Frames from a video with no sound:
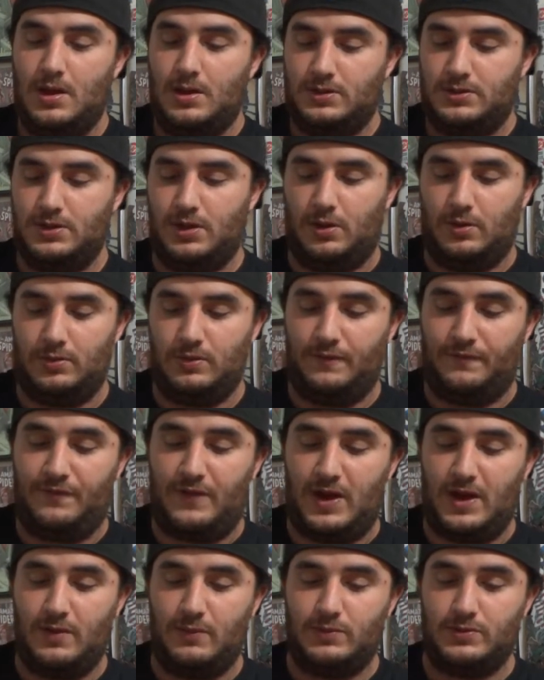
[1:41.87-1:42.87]
So, the
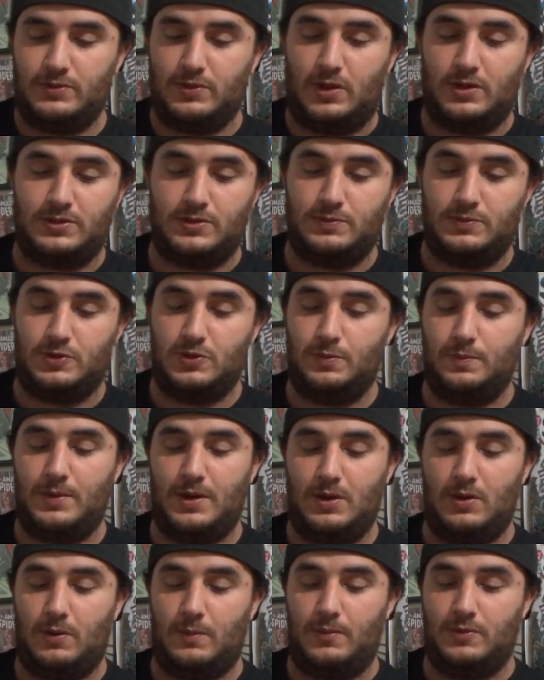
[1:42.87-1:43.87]
fight was awesome.
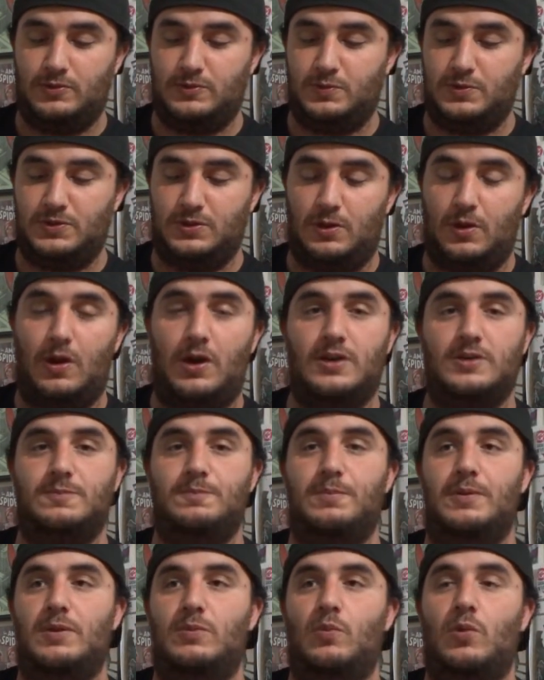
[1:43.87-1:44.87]
Superman almost was
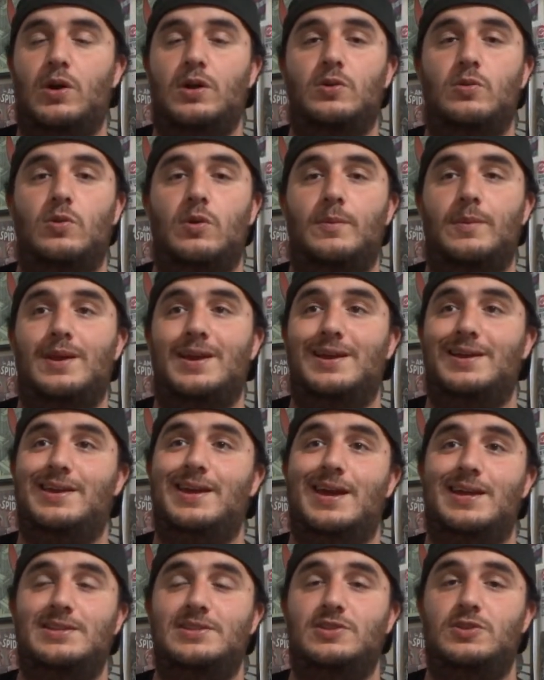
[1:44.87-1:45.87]
lost, but Wonder Woman
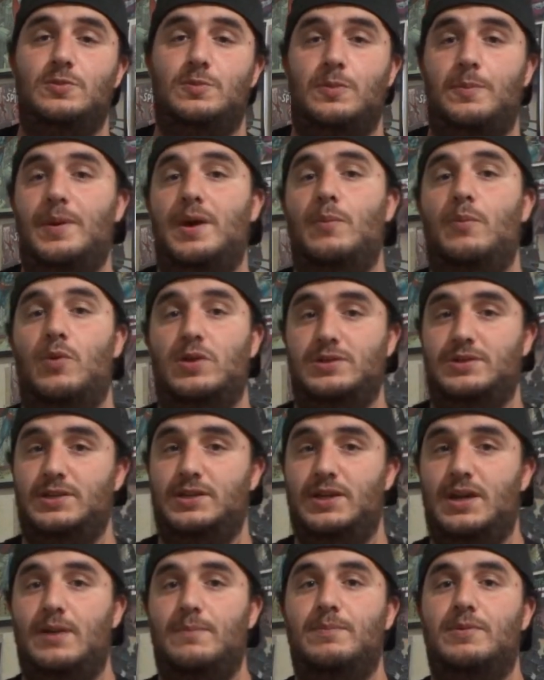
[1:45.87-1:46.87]
against Superman once
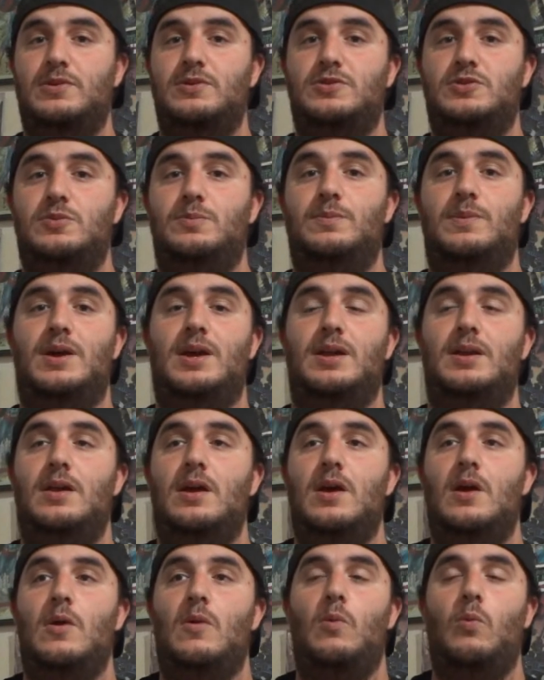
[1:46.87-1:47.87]
again, because Superman
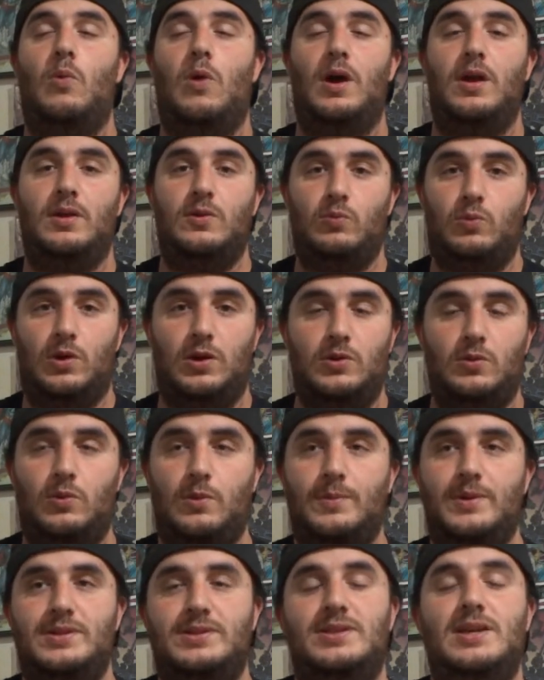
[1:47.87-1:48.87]
wanted Wonder
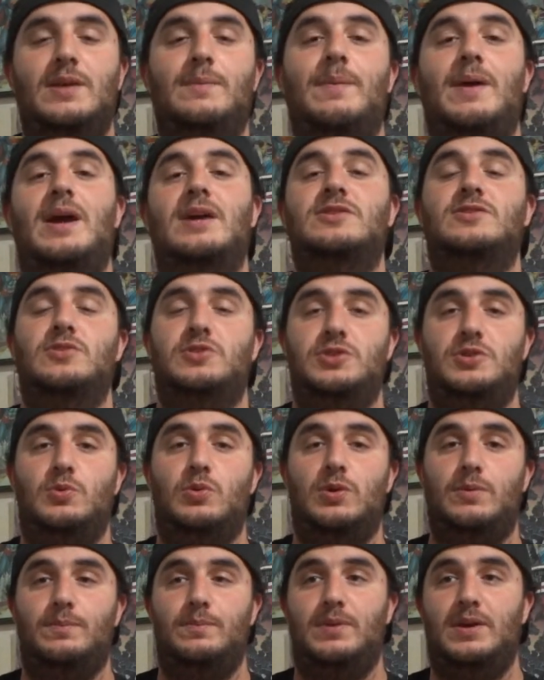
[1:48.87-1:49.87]
Woman to stay back so she
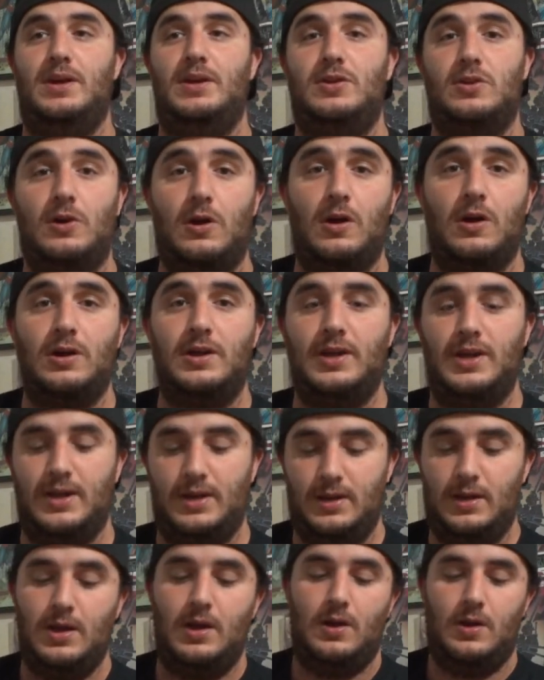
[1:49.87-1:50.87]
wouldn't be a target.